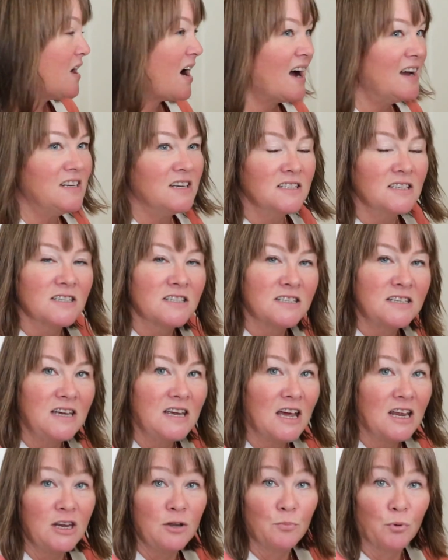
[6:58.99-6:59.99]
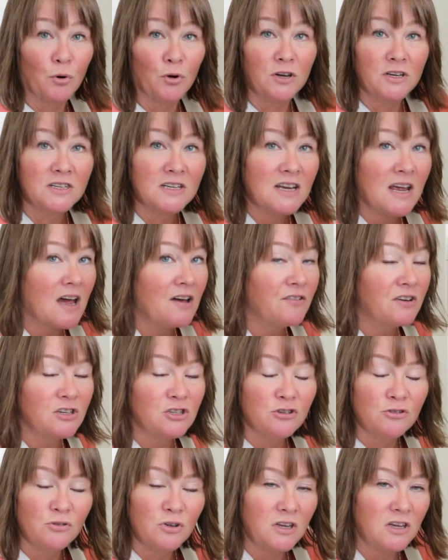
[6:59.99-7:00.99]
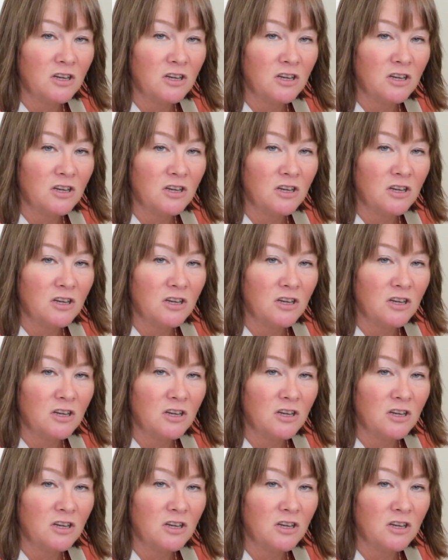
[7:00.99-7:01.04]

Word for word: I didn't see any point in having two